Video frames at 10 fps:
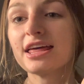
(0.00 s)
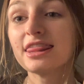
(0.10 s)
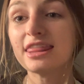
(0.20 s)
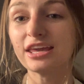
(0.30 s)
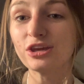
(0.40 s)

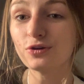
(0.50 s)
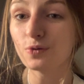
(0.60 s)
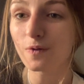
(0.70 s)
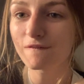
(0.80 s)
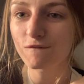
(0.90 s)
thank
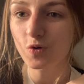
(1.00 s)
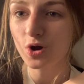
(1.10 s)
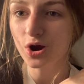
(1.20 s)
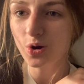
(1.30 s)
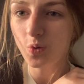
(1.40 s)
you
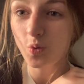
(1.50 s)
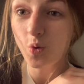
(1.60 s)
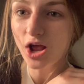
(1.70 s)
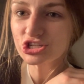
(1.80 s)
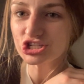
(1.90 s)
for
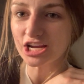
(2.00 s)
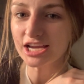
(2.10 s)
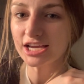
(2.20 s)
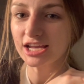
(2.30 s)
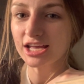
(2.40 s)

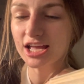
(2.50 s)
watching.